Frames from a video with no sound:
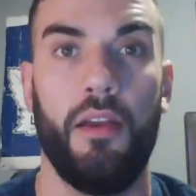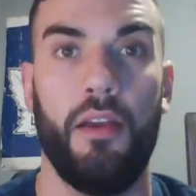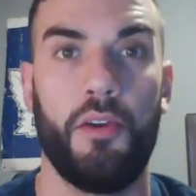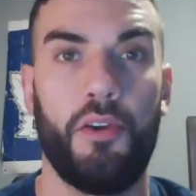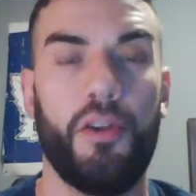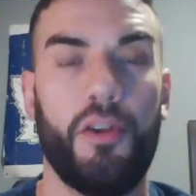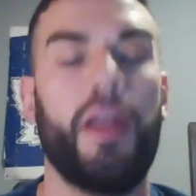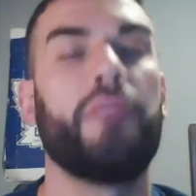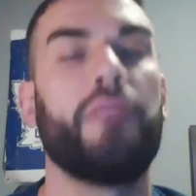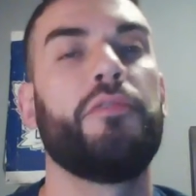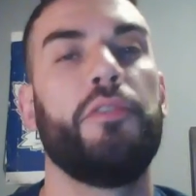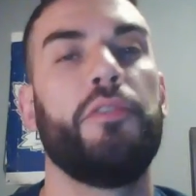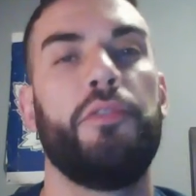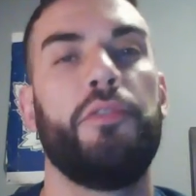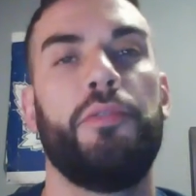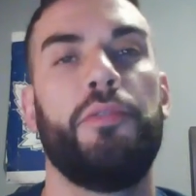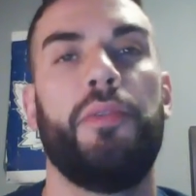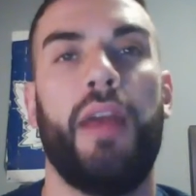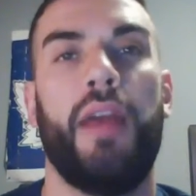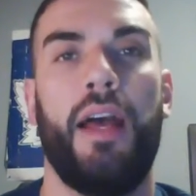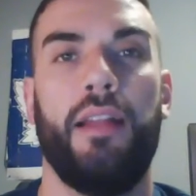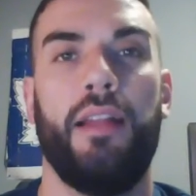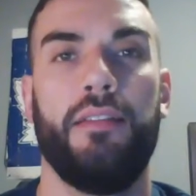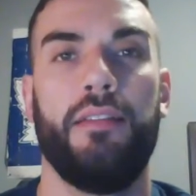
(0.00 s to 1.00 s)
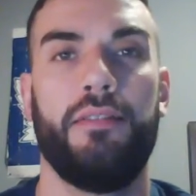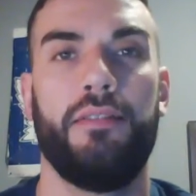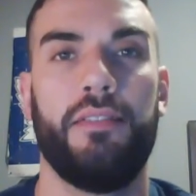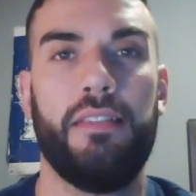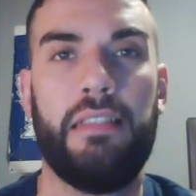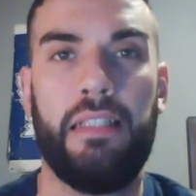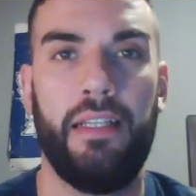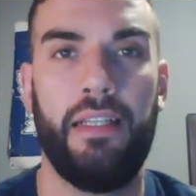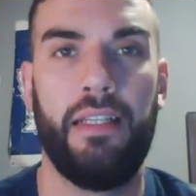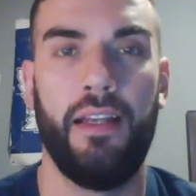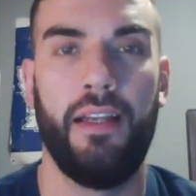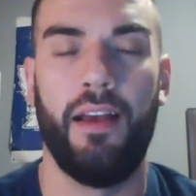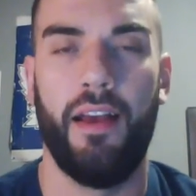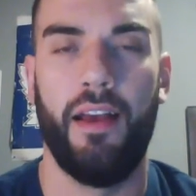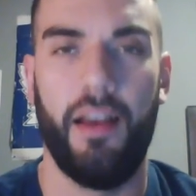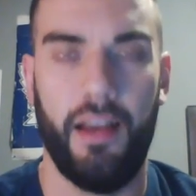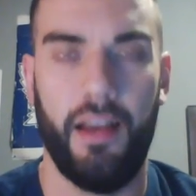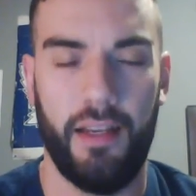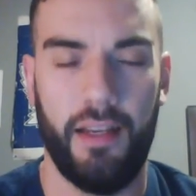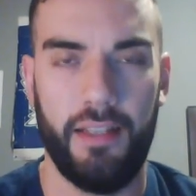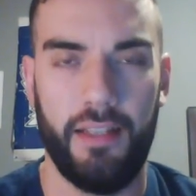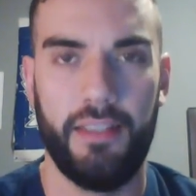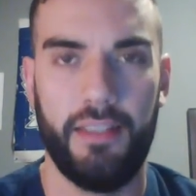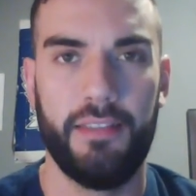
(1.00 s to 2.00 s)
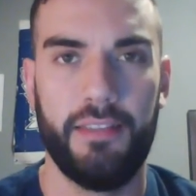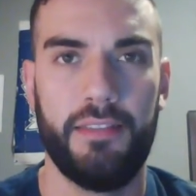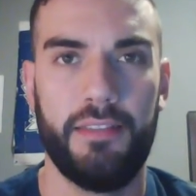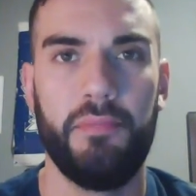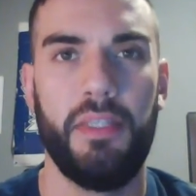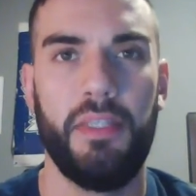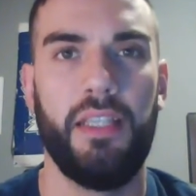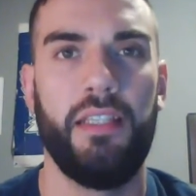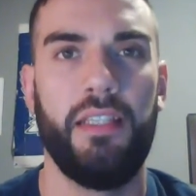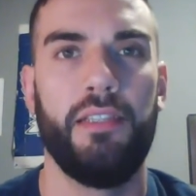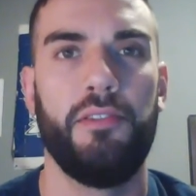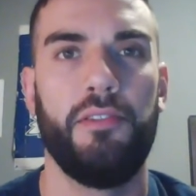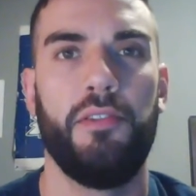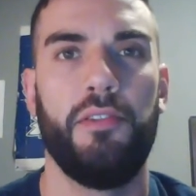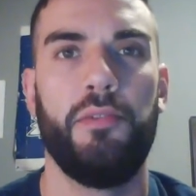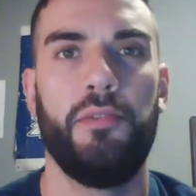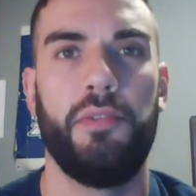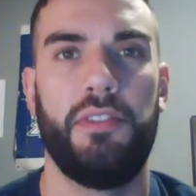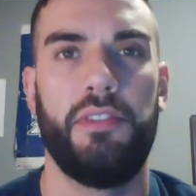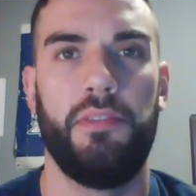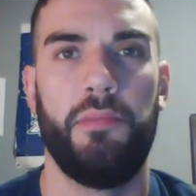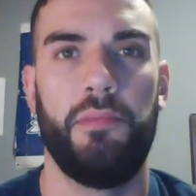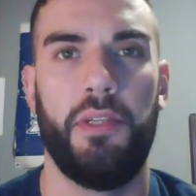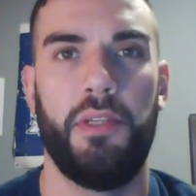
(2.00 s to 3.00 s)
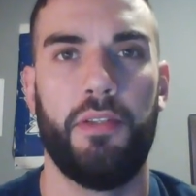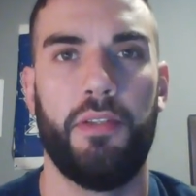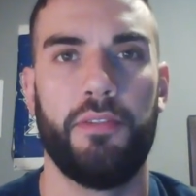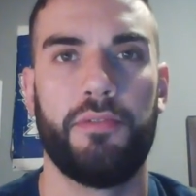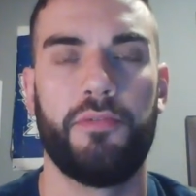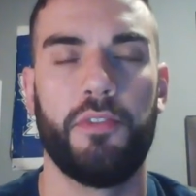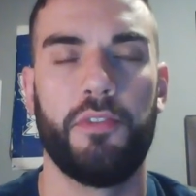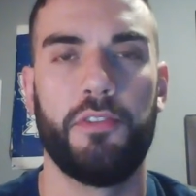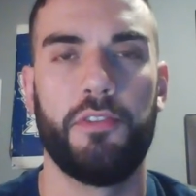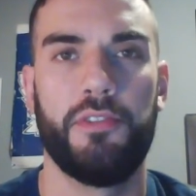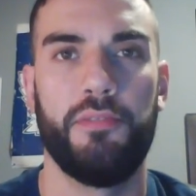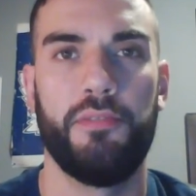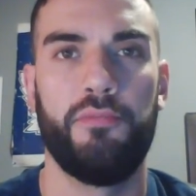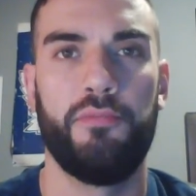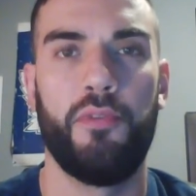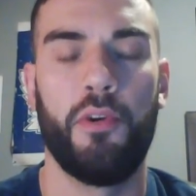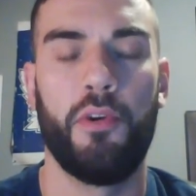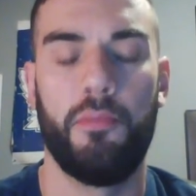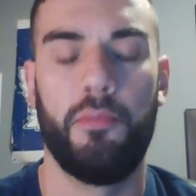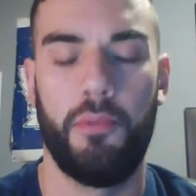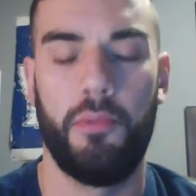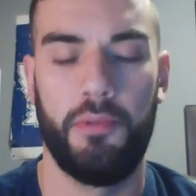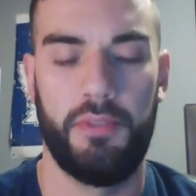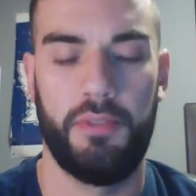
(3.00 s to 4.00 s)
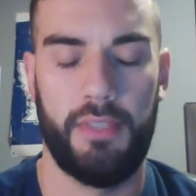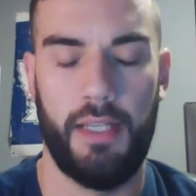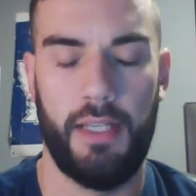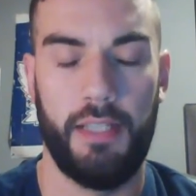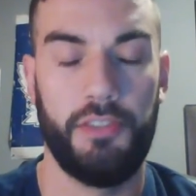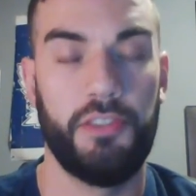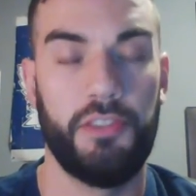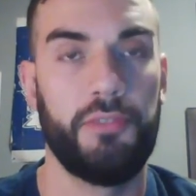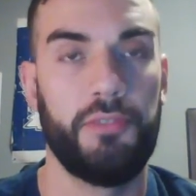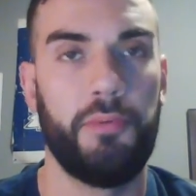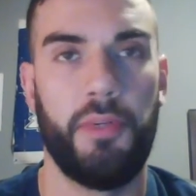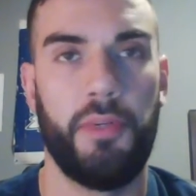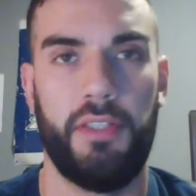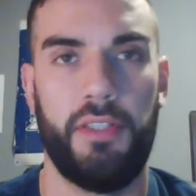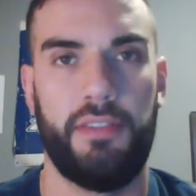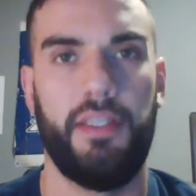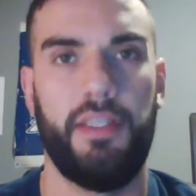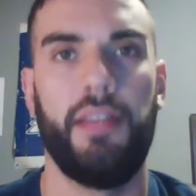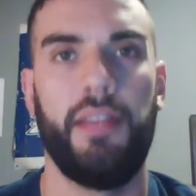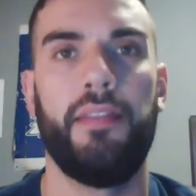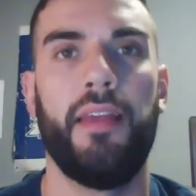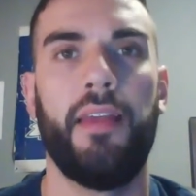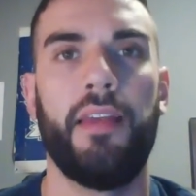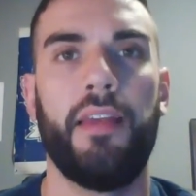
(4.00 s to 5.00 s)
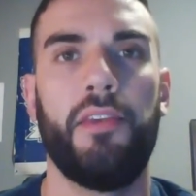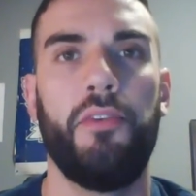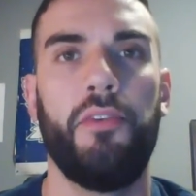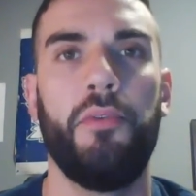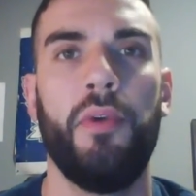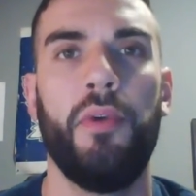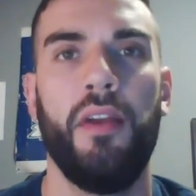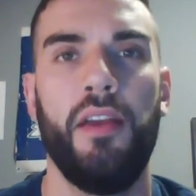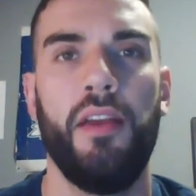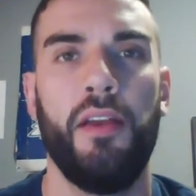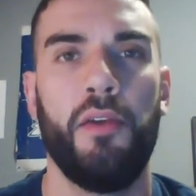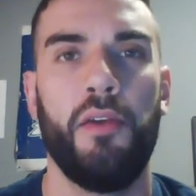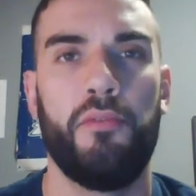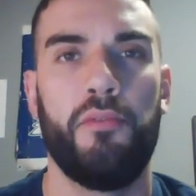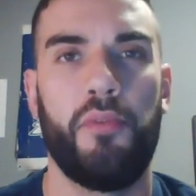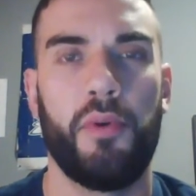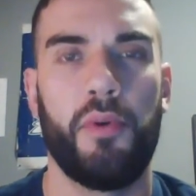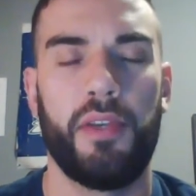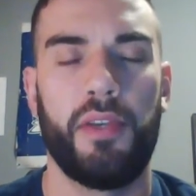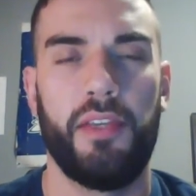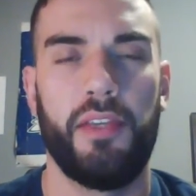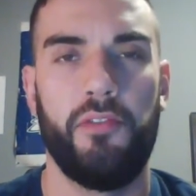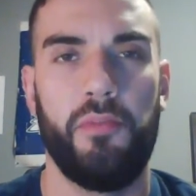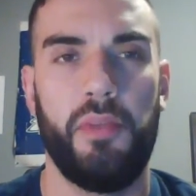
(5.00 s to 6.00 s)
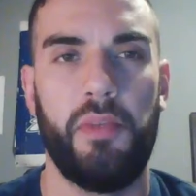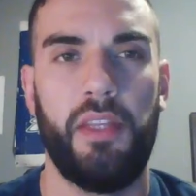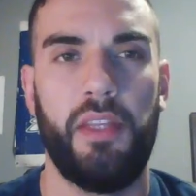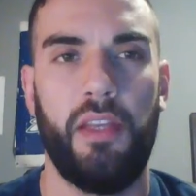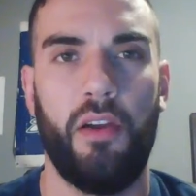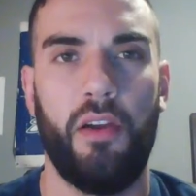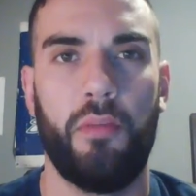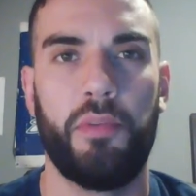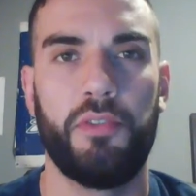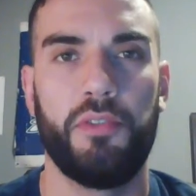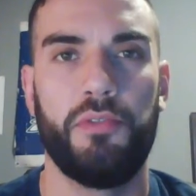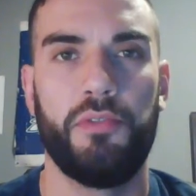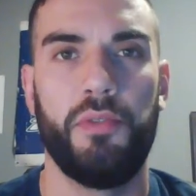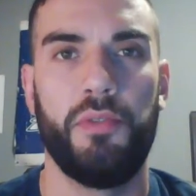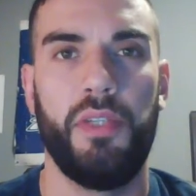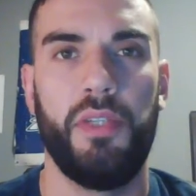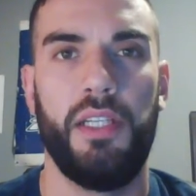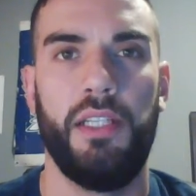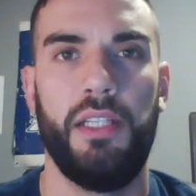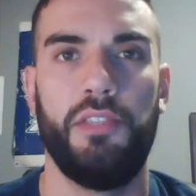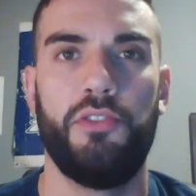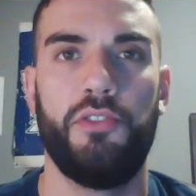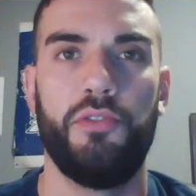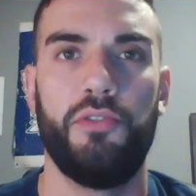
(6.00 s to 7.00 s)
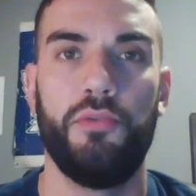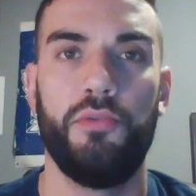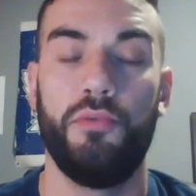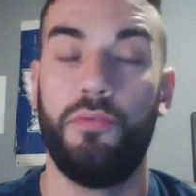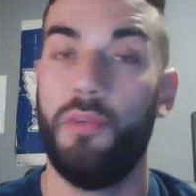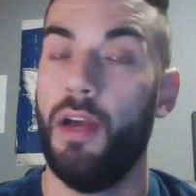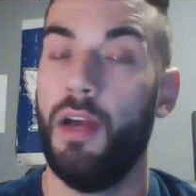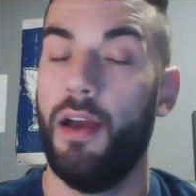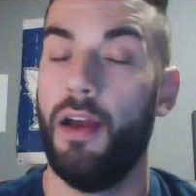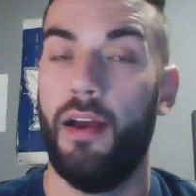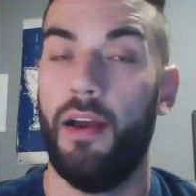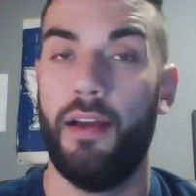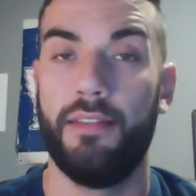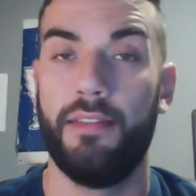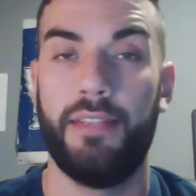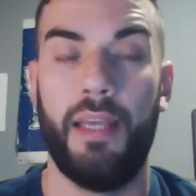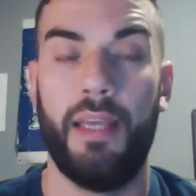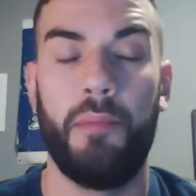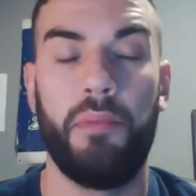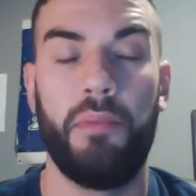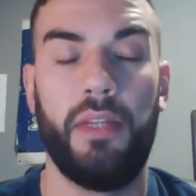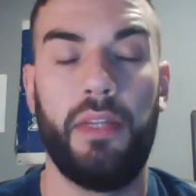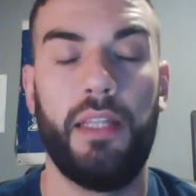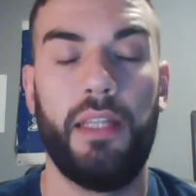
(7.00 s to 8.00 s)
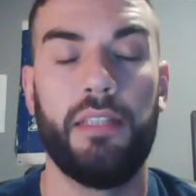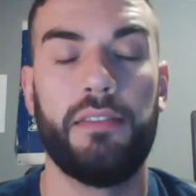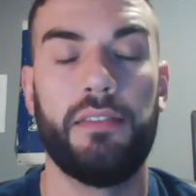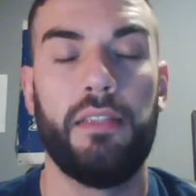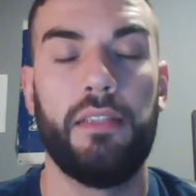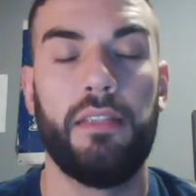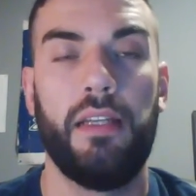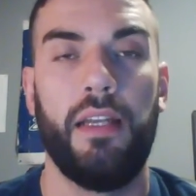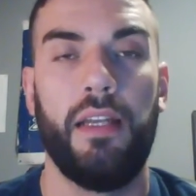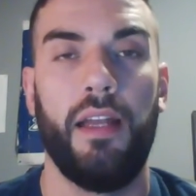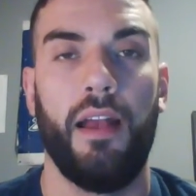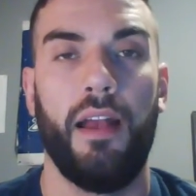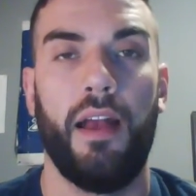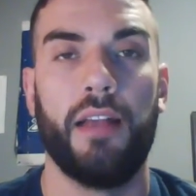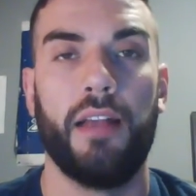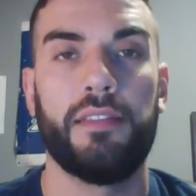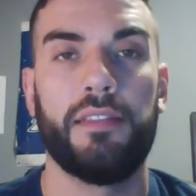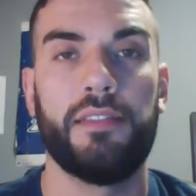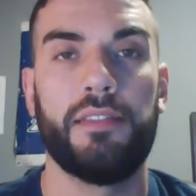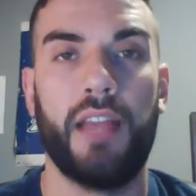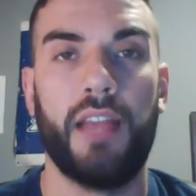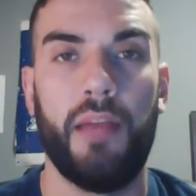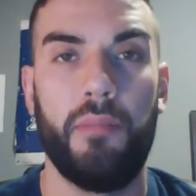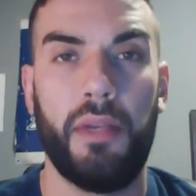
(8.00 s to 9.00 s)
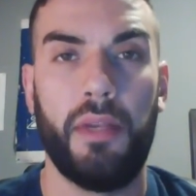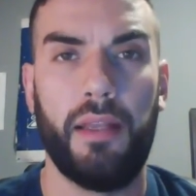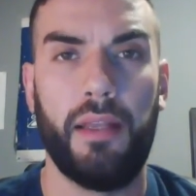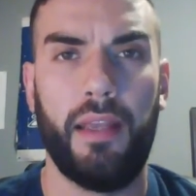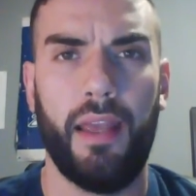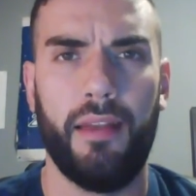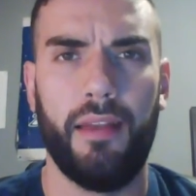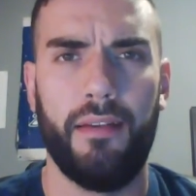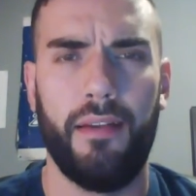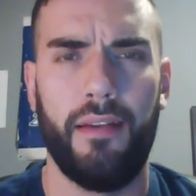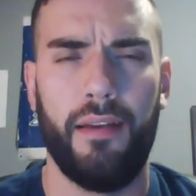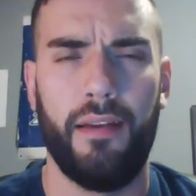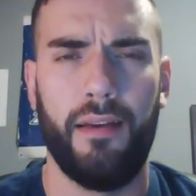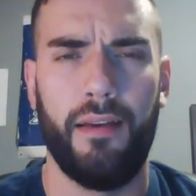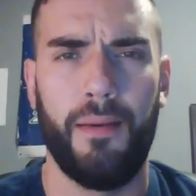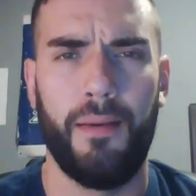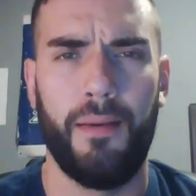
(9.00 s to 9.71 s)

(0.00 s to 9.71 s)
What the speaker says: Good afternoon, Allison. It's me, Louis Demers. First and foremost, I just want to say thank you for giving me the opportunity to attempt this assignment again.